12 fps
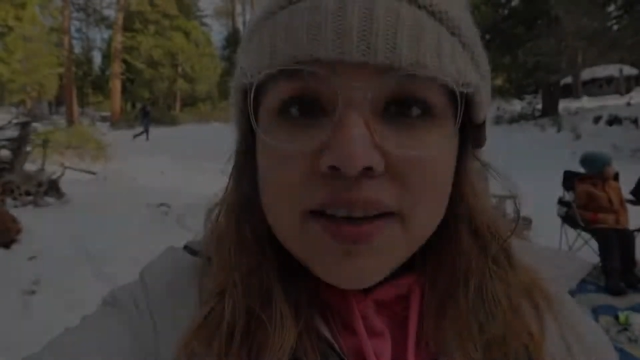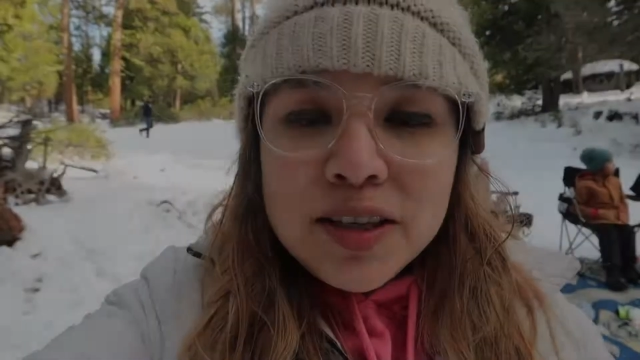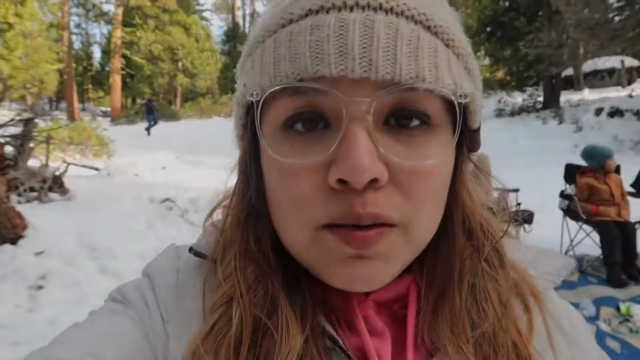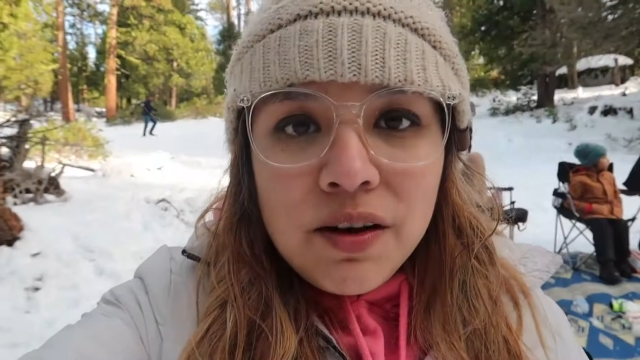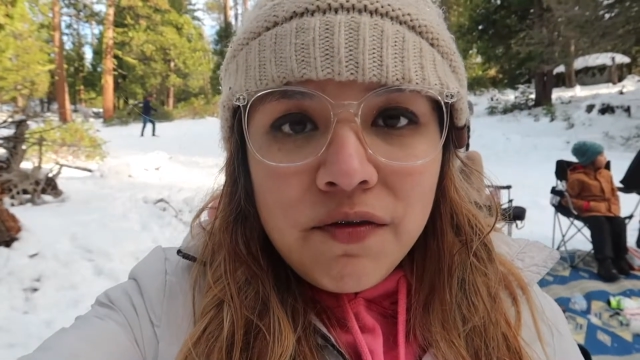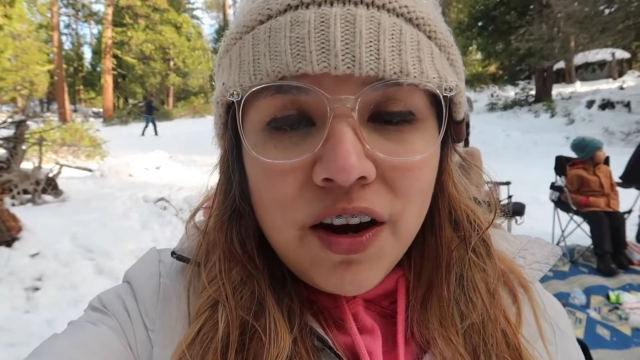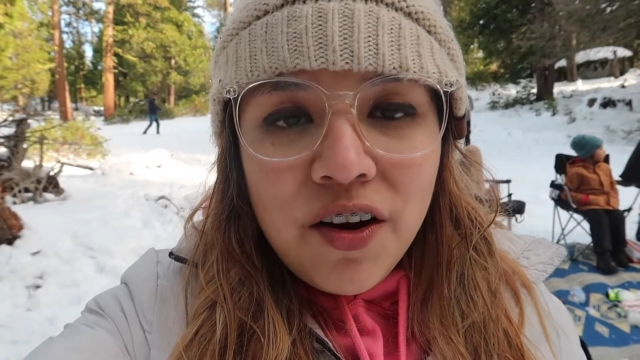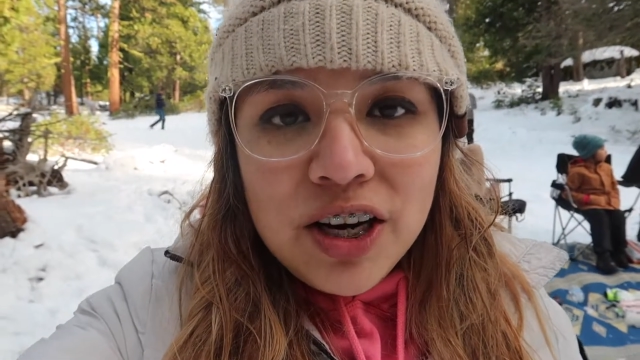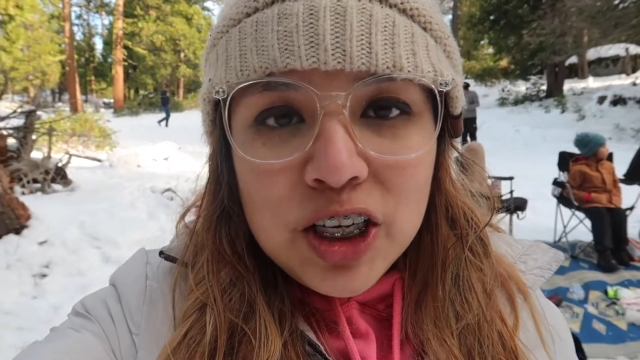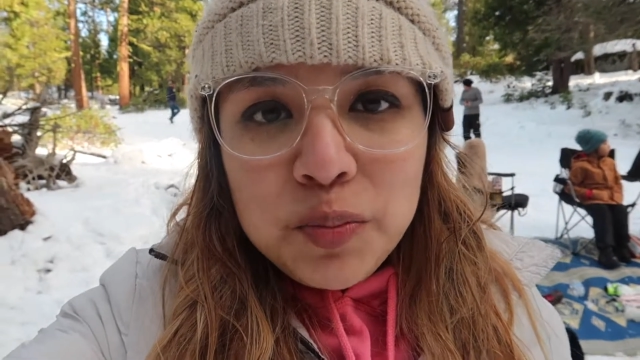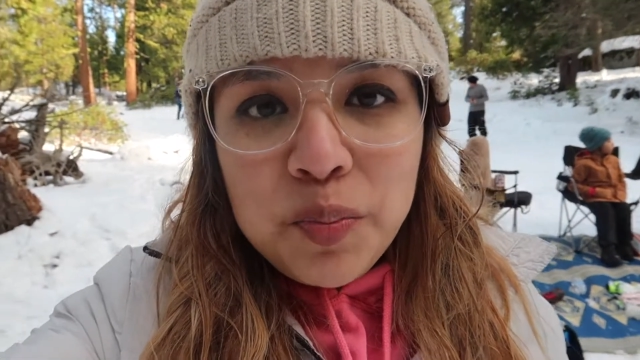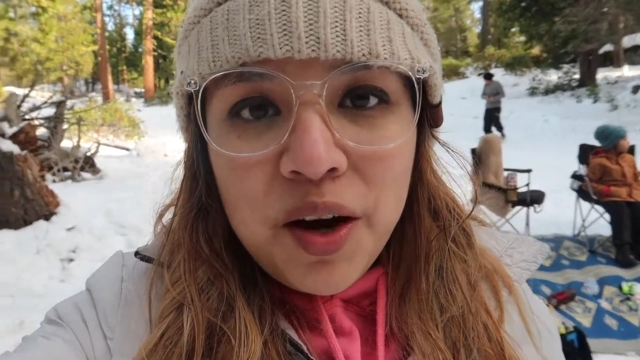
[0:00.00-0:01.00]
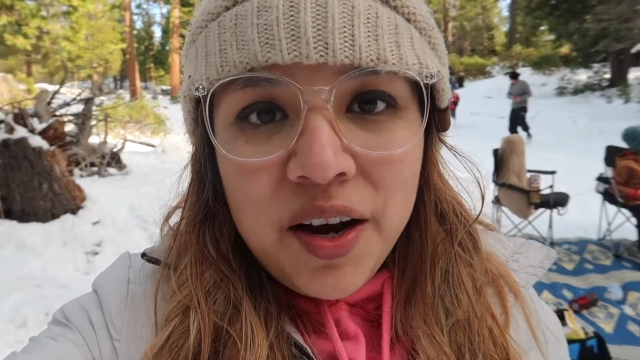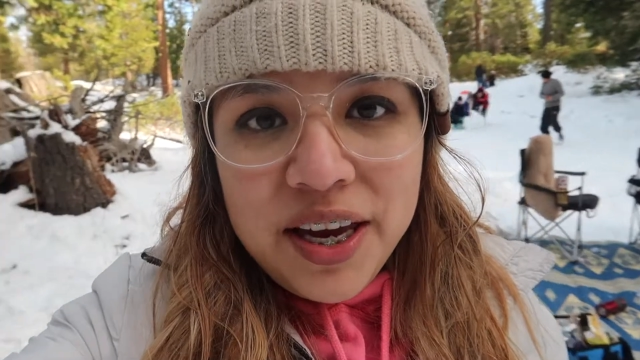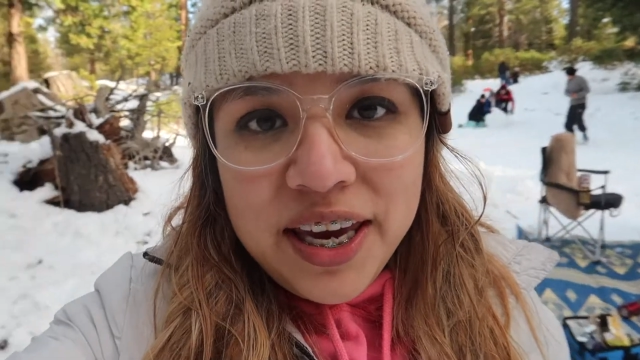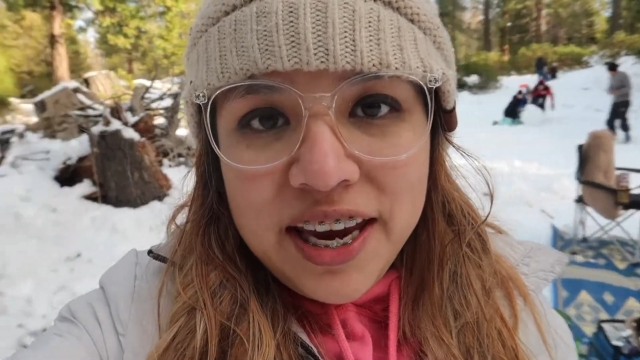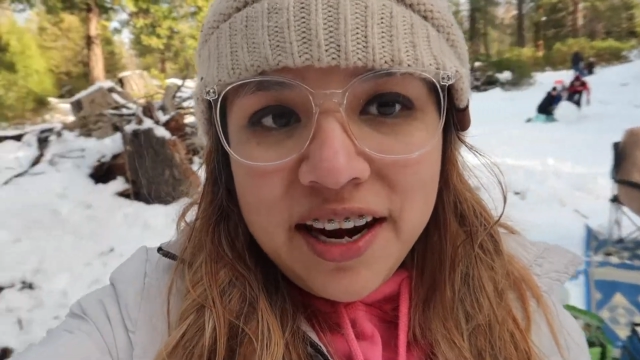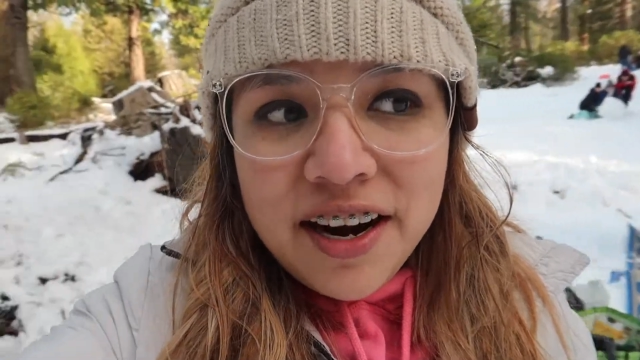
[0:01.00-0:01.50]
So I found a spot
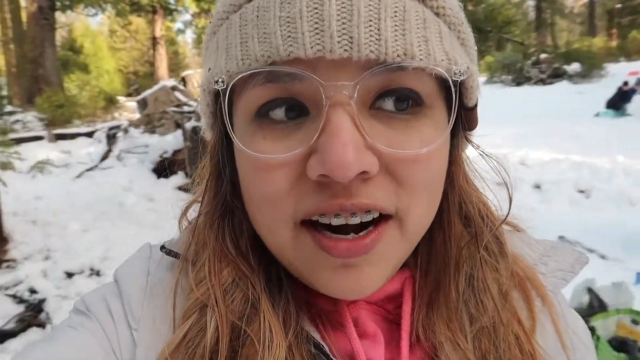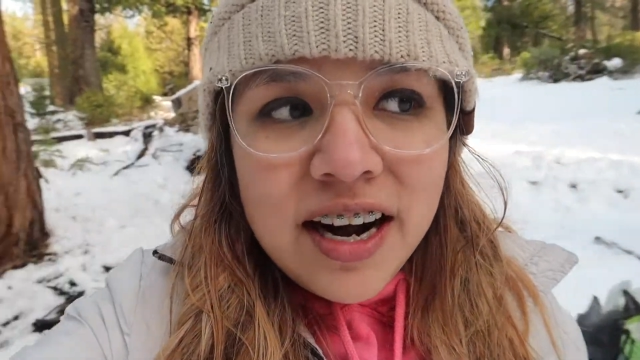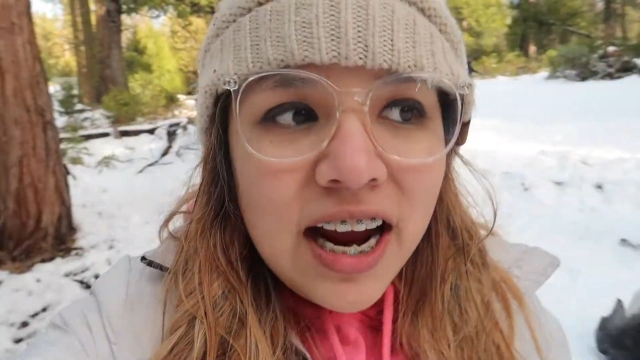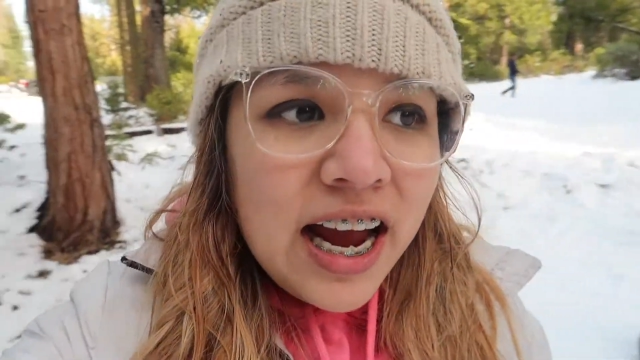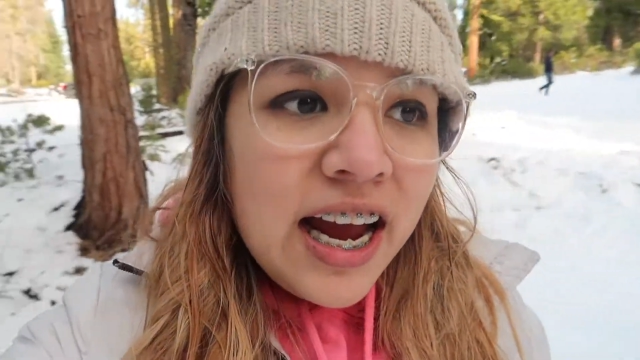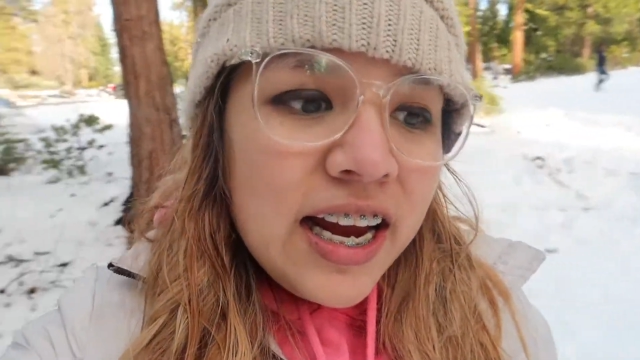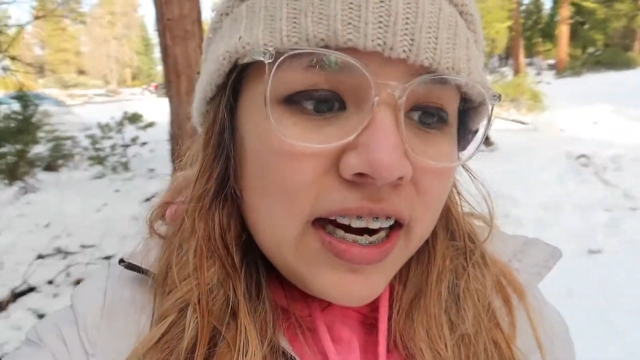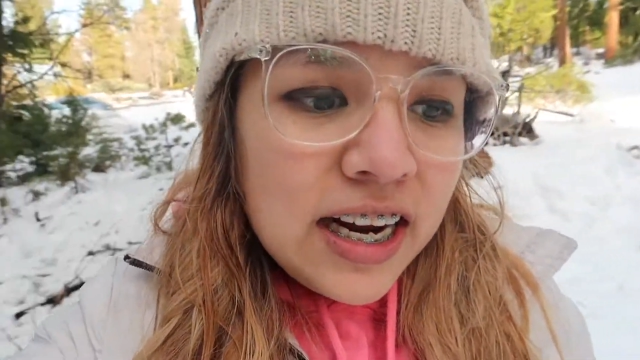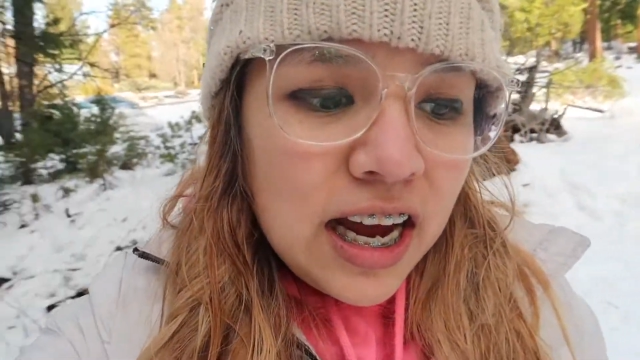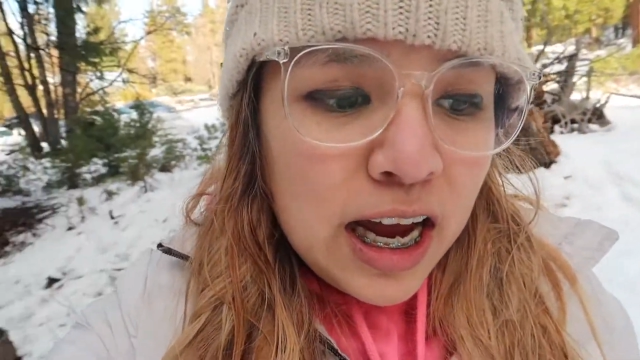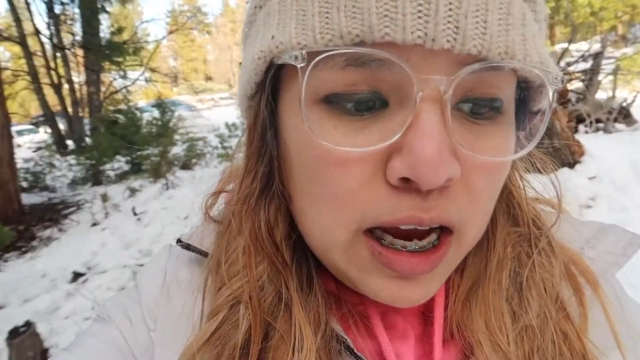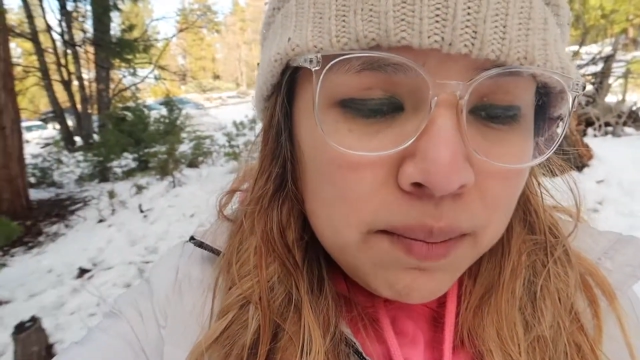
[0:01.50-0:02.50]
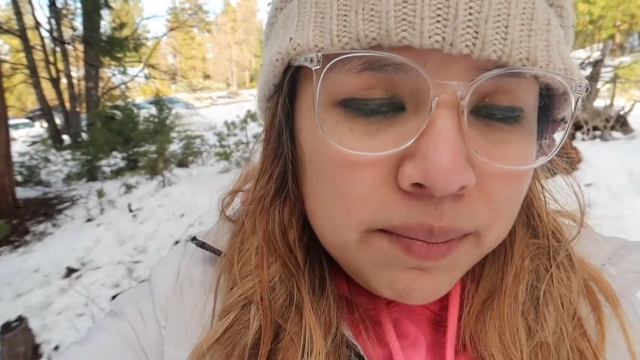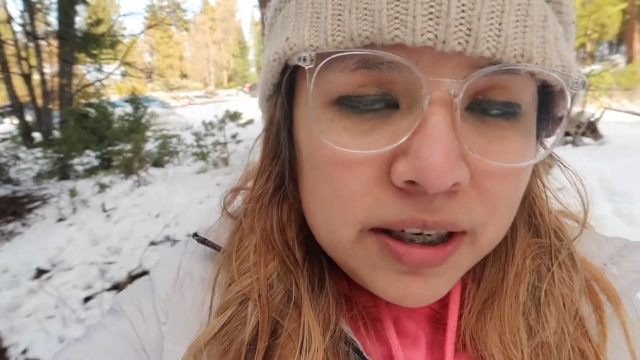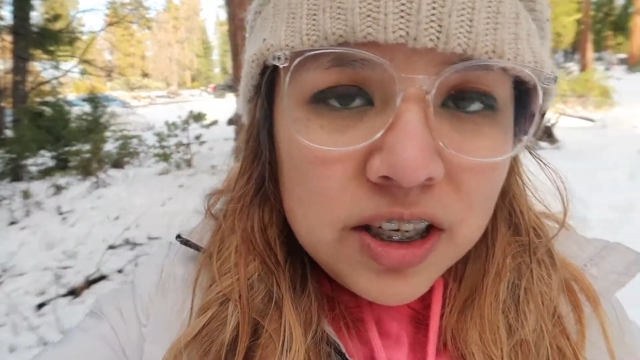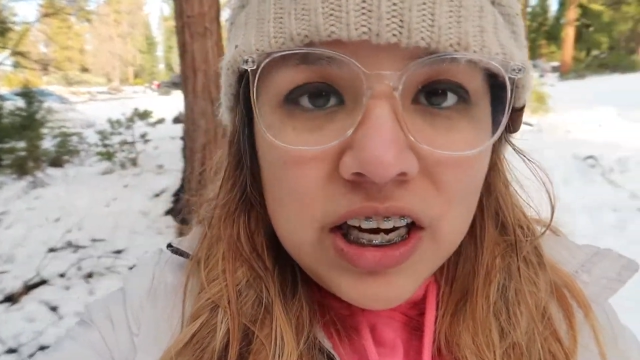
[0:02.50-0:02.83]
here at um,